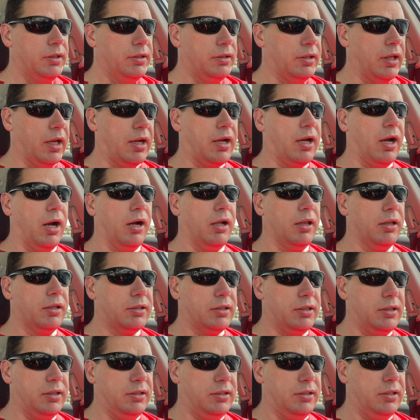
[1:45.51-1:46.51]
They call it
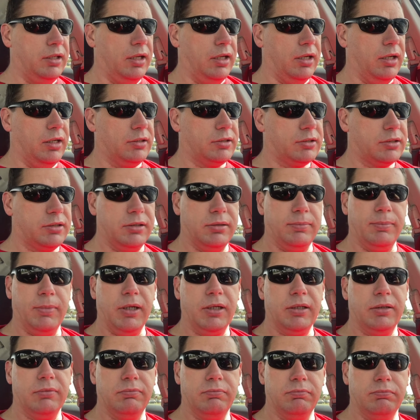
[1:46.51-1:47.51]
a disc,
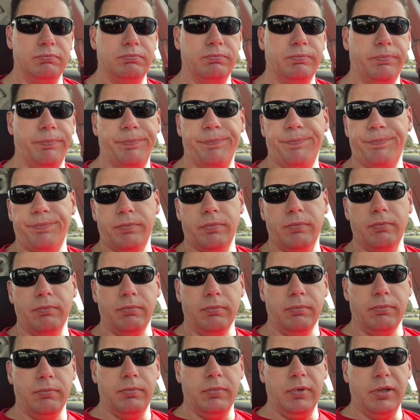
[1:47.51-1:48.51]
but
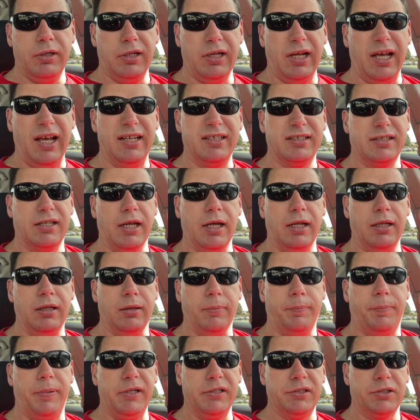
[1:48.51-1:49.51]
it's that
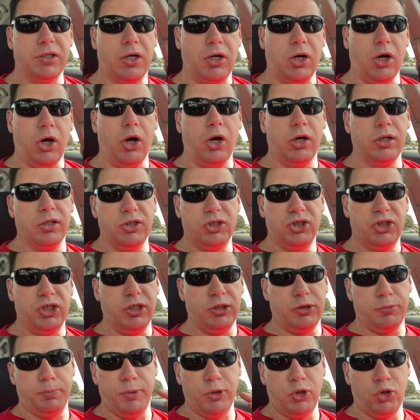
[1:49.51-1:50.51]
little piece of cartilage
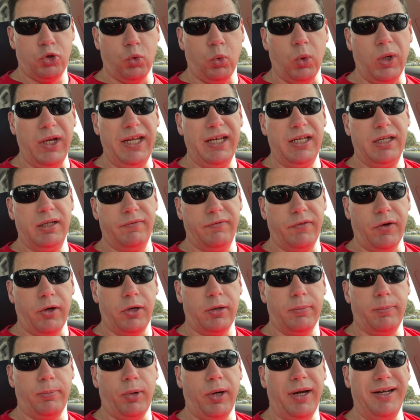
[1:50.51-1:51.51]
that's between the
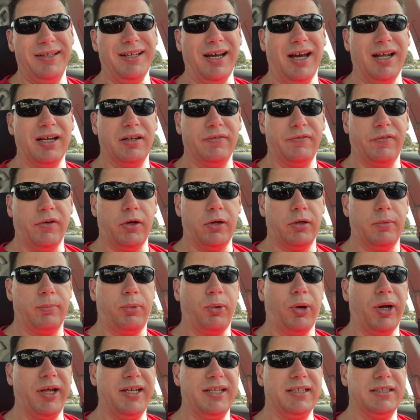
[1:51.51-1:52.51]
vertebrae, not the
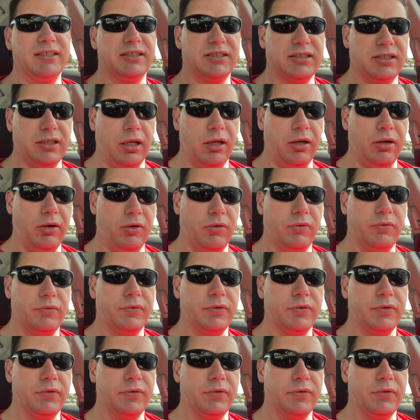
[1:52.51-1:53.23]
vertebrae itself.